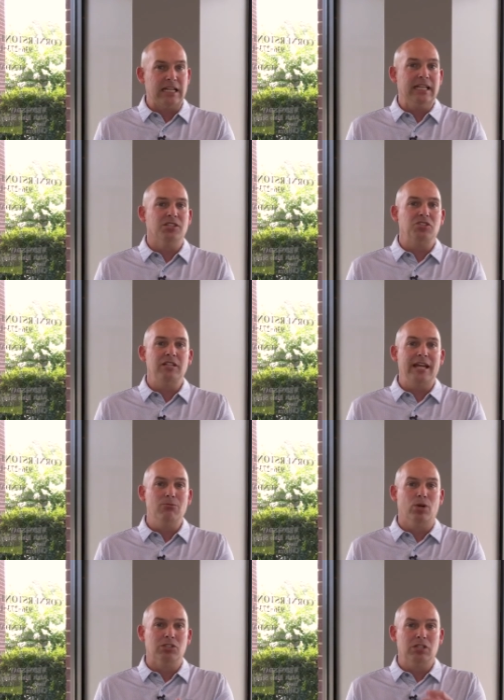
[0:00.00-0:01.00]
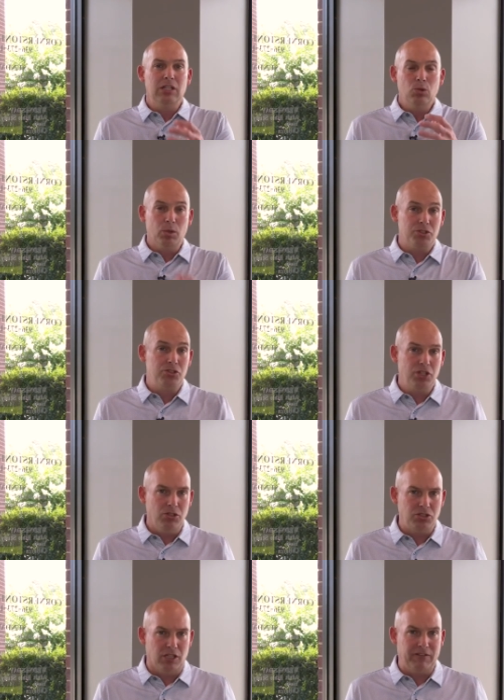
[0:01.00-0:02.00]
that his name was, was
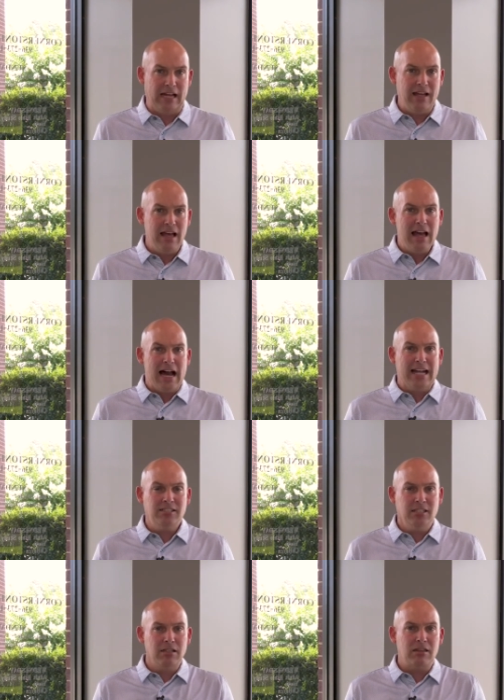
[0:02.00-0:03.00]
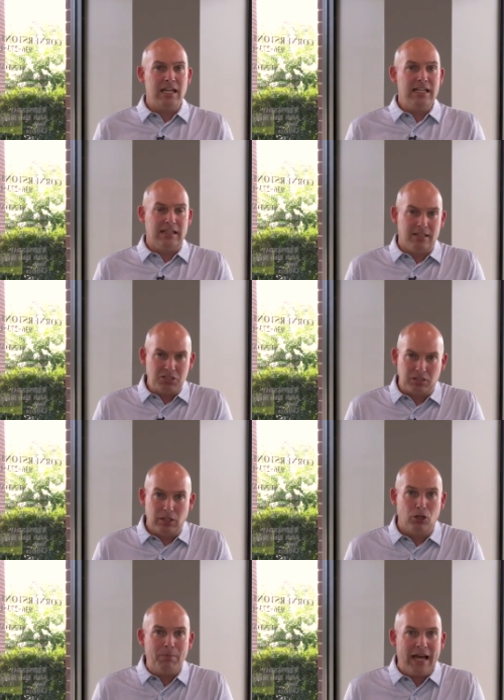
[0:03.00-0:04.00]
Joseph. And I, I tend to think in this
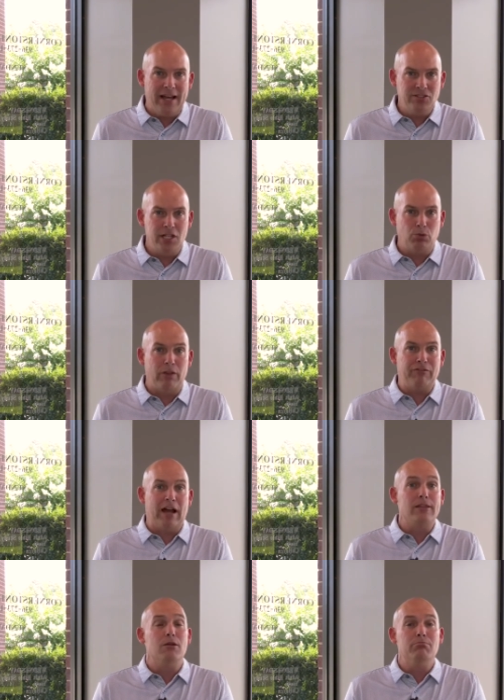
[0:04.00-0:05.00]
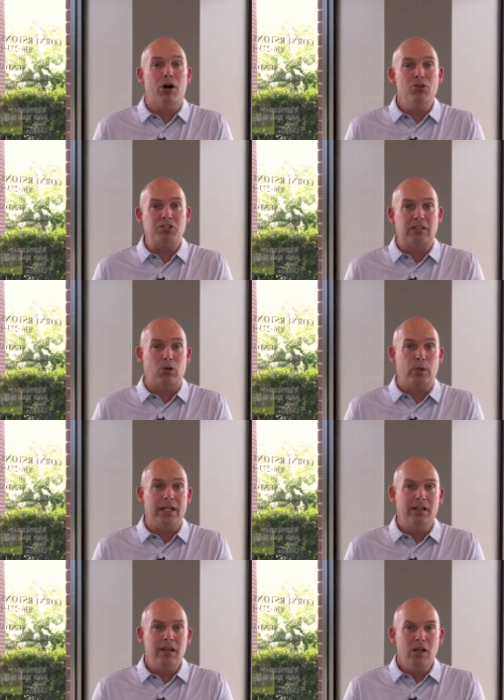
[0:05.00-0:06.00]
little passage we find the most that
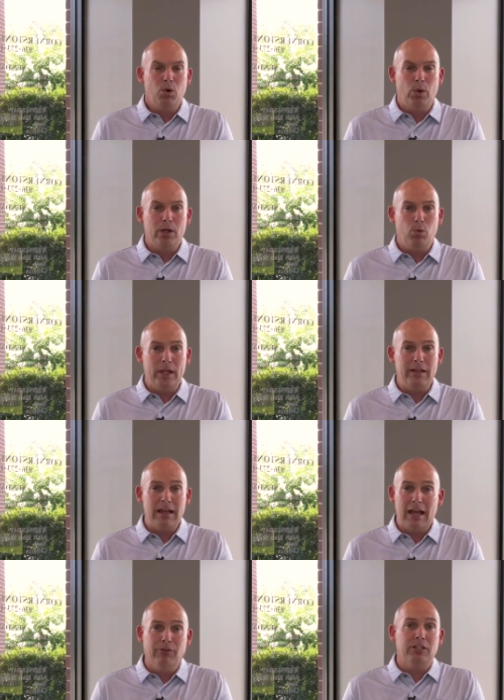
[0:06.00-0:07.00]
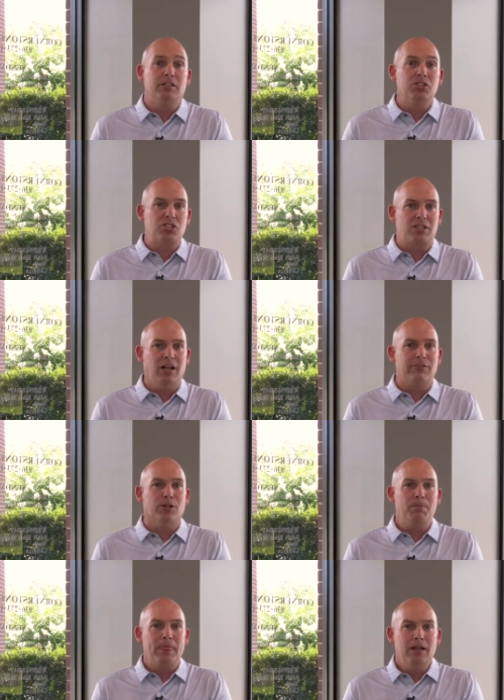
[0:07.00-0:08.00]
we, we, we ever
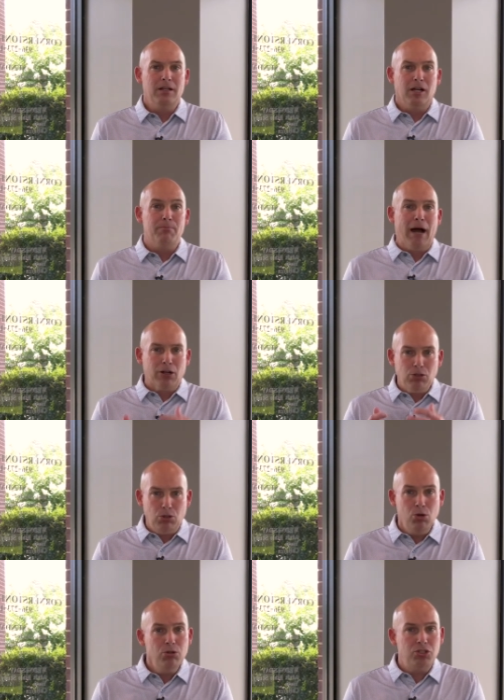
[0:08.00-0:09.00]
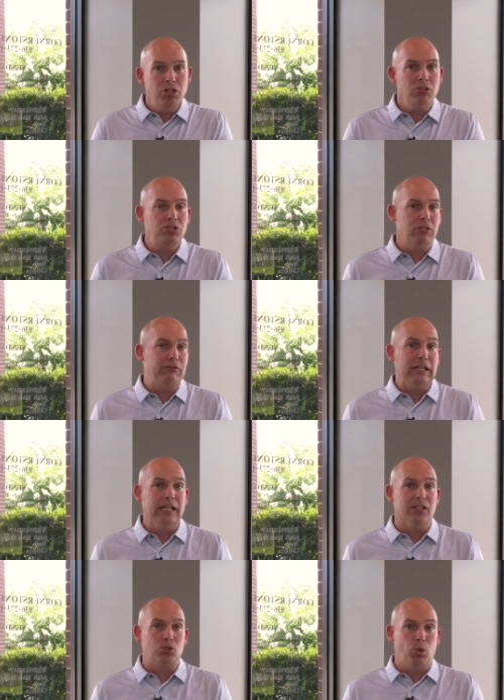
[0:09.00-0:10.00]
discover about who Joseph
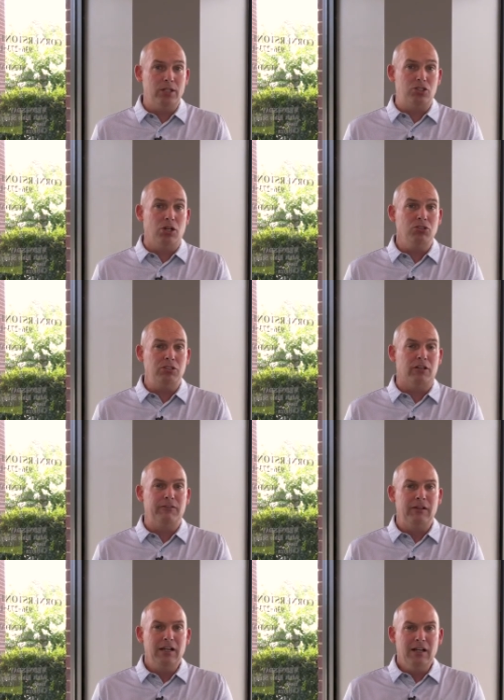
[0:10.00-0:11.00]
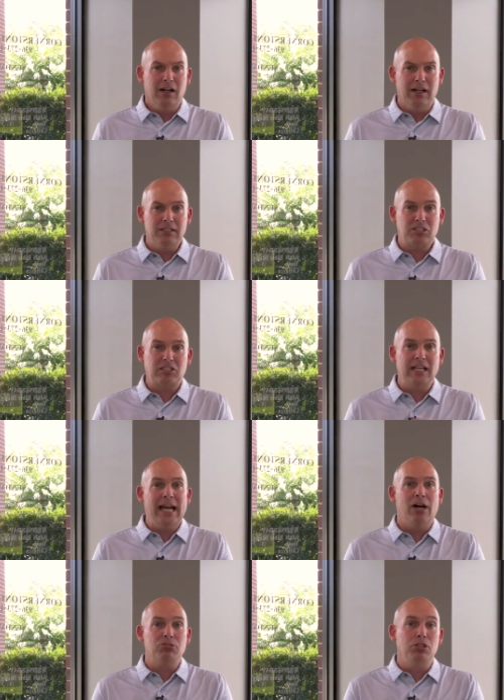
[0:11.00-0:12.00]
is, what Joseph uh,
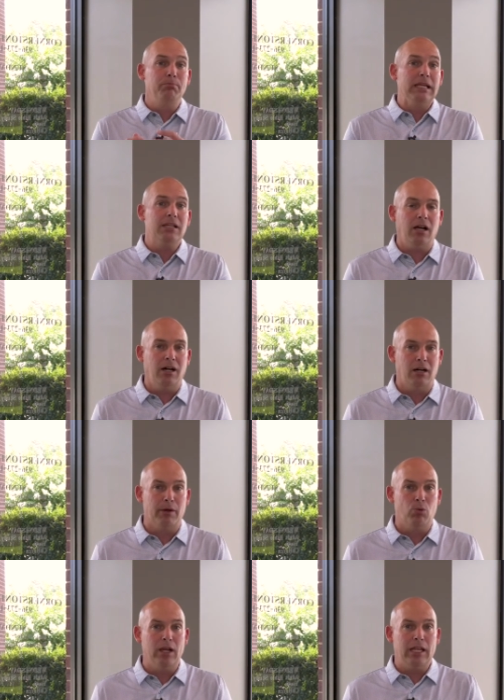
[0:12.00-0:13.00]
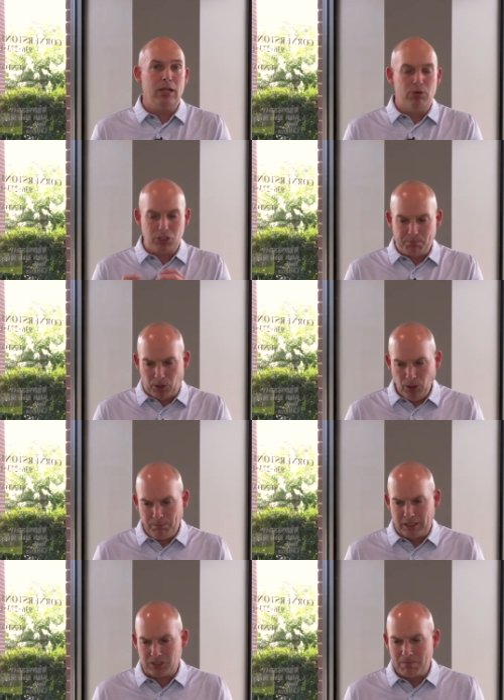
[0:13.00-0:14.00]
set out to become, and what he was
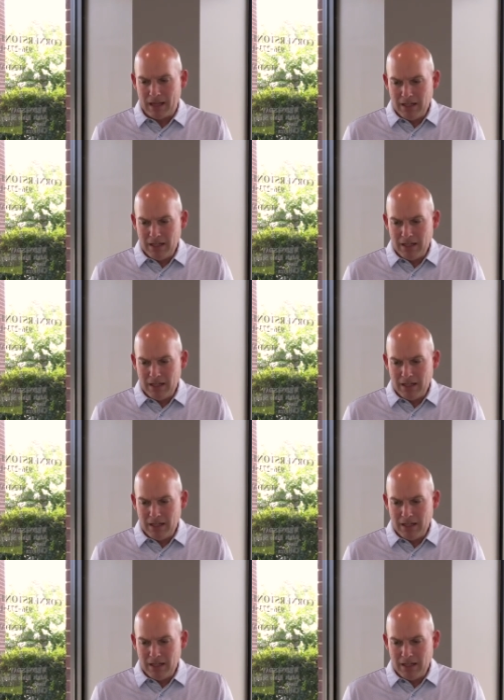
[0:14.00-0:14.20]
purposed